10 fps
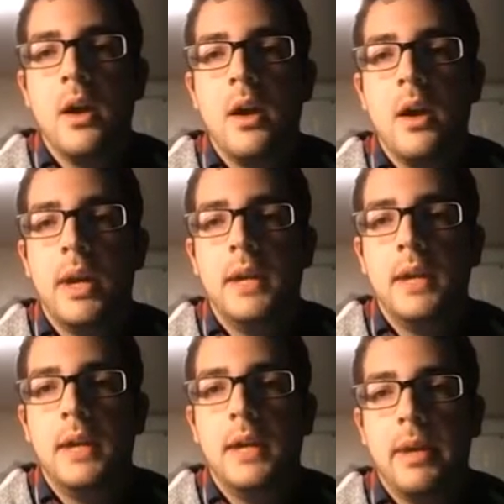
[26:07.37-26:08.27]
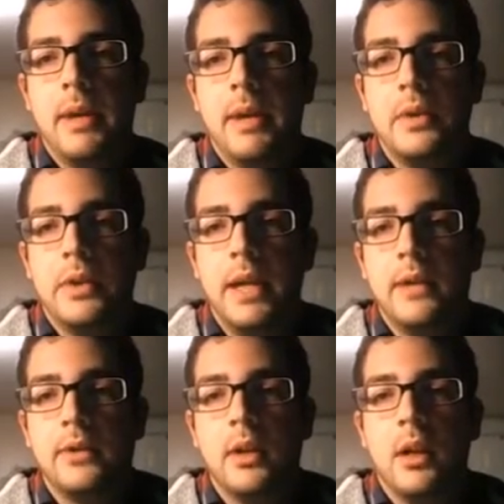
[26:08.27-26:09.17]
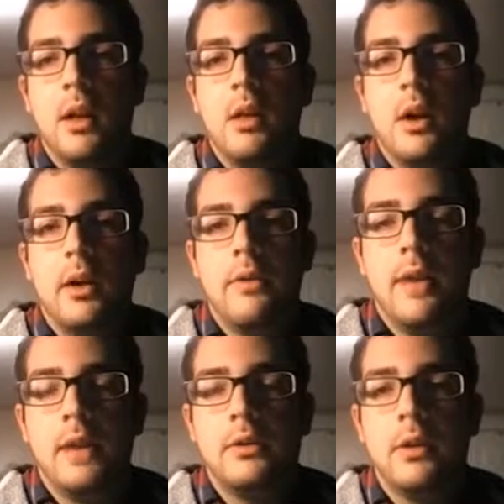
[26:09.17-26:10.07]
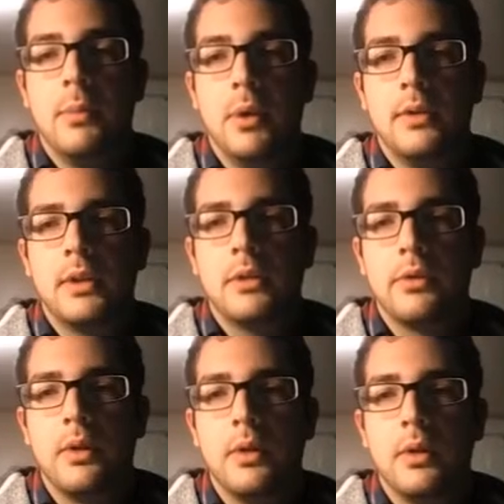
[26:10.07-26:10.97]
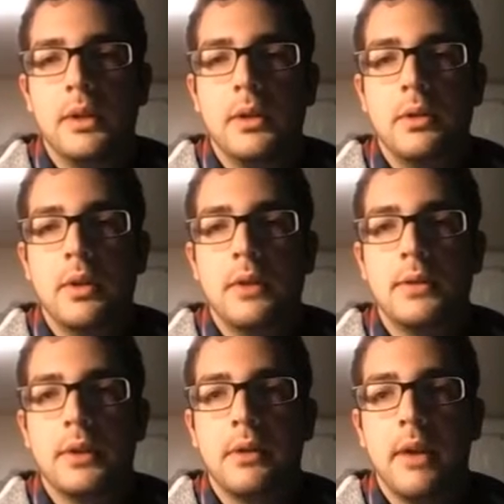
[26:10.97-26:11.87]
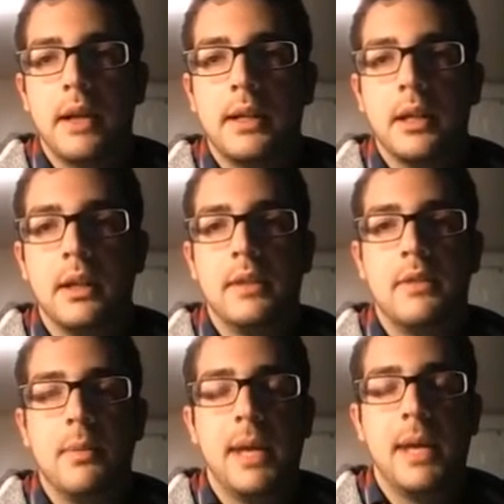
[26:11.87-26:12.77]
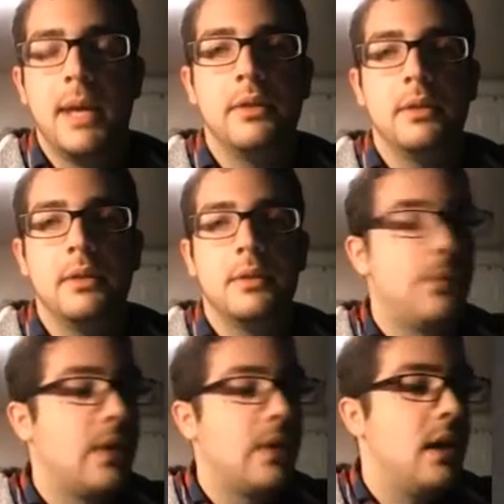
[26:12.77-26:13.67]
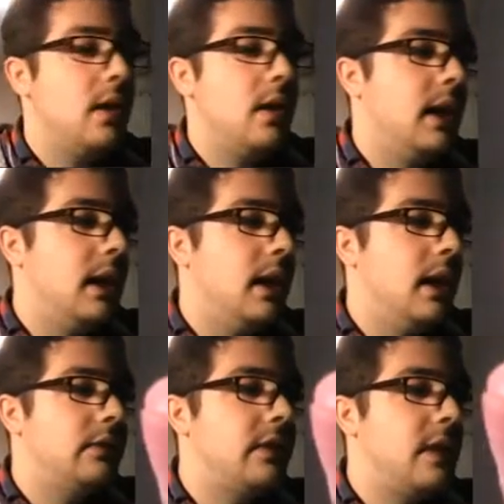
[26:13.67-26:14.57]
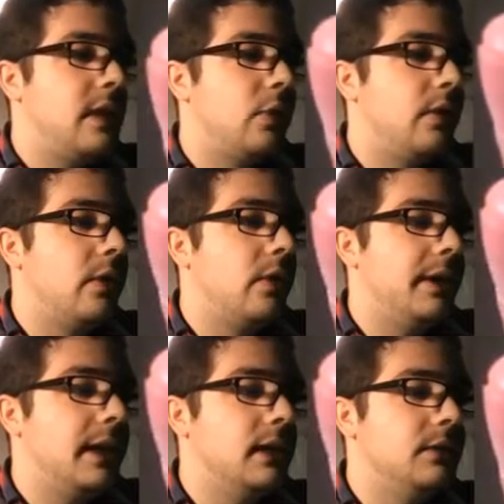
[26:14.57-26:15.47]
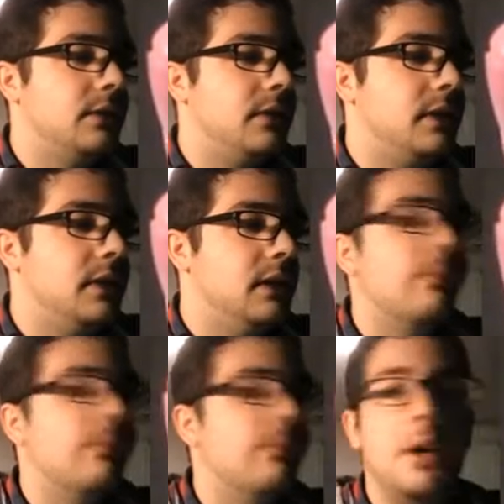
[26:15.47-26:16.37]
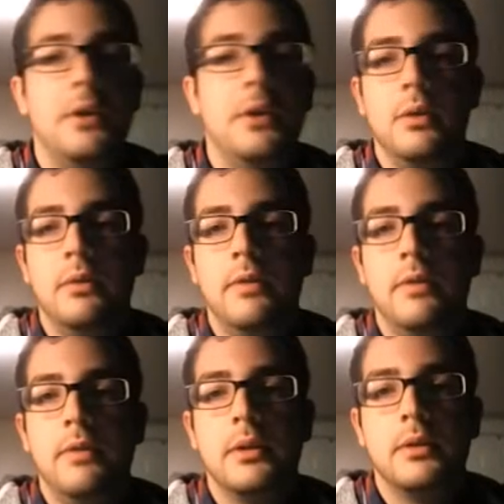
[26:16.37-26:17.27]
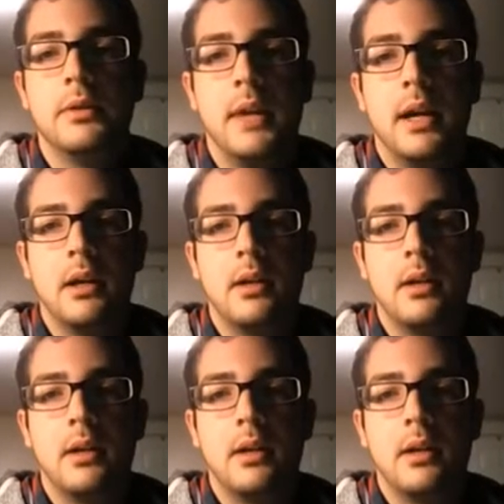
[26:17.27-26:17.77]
When it enters the battlefield, exile all artifacts your opponents control until Consulate Crackdown leaves the battlefield. Sideboard against the Mardu Vehicles deck.